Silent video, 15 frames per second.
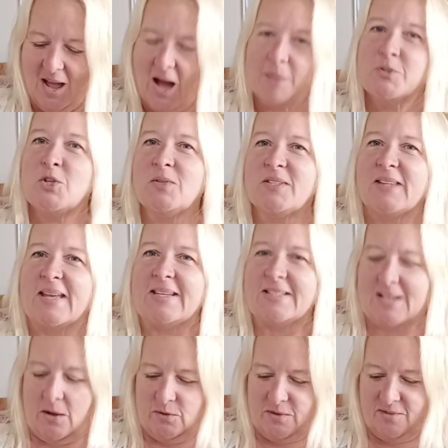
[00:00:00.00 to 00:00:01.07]
I'm sure it's laying
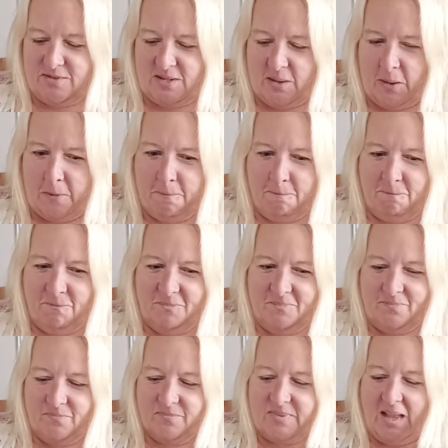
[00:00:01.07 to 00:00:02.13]
down over there.
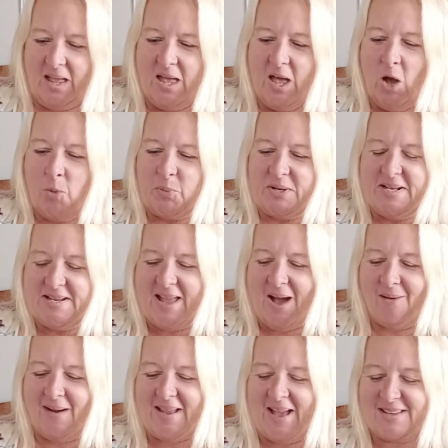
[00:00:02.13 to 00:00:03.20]
But anyhow,
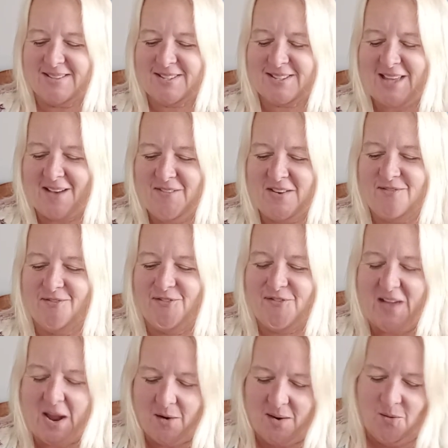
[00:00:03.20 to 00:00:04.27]
I had 7
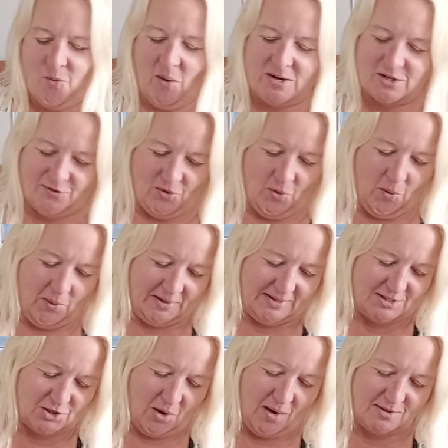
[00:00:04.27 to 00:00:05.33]
very wonderful
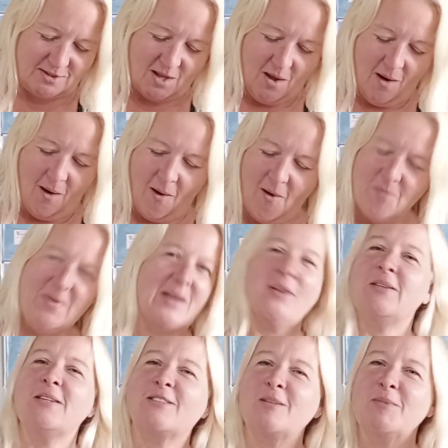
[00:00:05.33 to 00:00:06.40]
orchid talks. Oh my
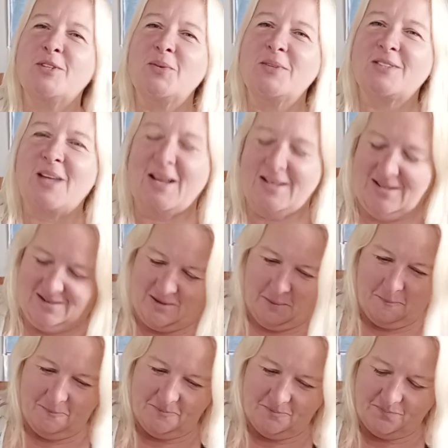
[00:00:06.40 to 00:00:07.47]
goodness, I'm so excited.
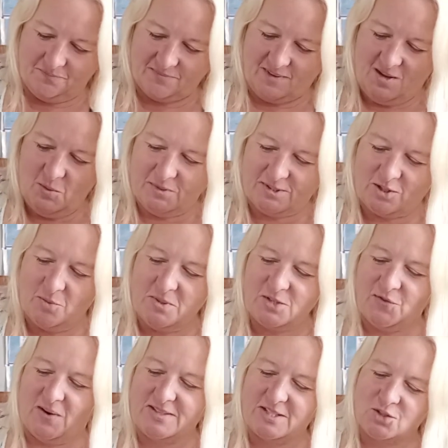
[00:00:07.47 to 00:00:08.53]
It was so much
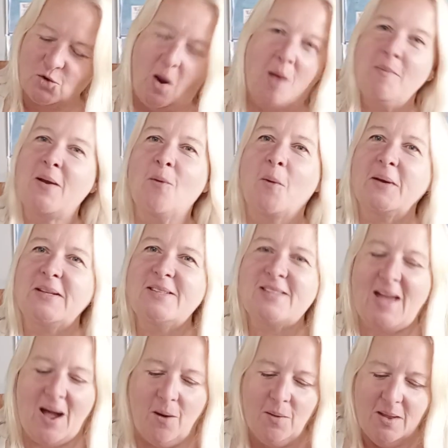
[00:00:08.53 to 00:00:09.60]
fun to trot my orchids
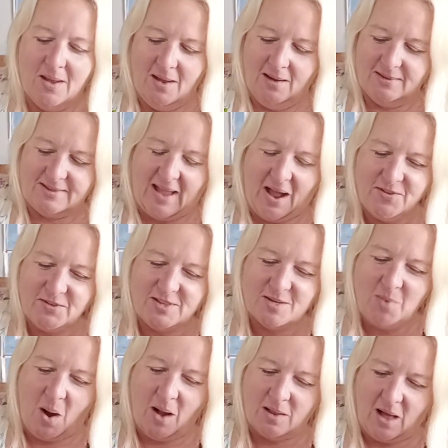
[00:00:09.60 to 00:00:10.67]
out, gather them
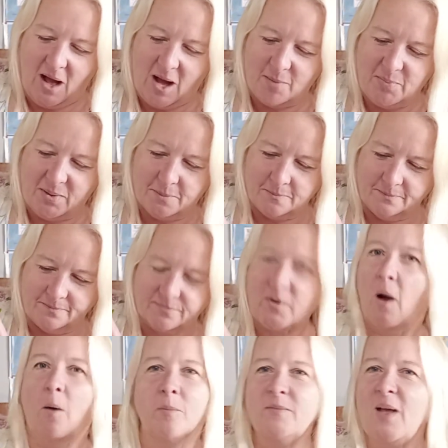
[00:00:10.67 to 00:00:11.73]
all up.
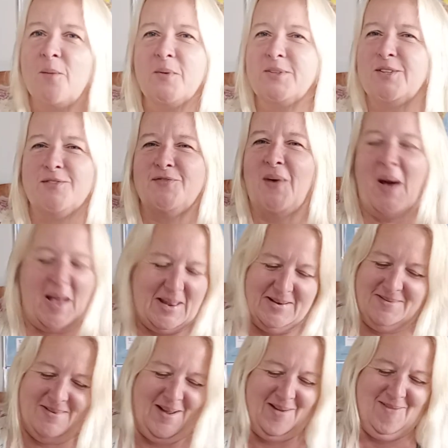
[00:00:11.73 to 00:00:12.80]
No, that wasn't
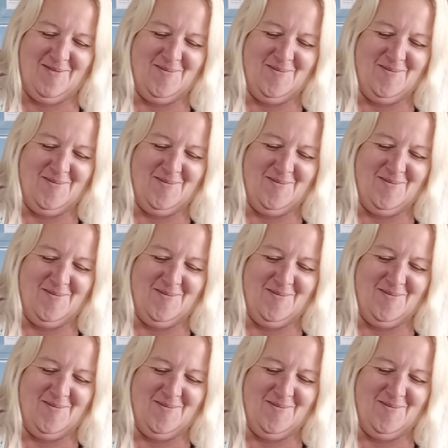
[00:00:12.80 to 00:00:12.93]
fun.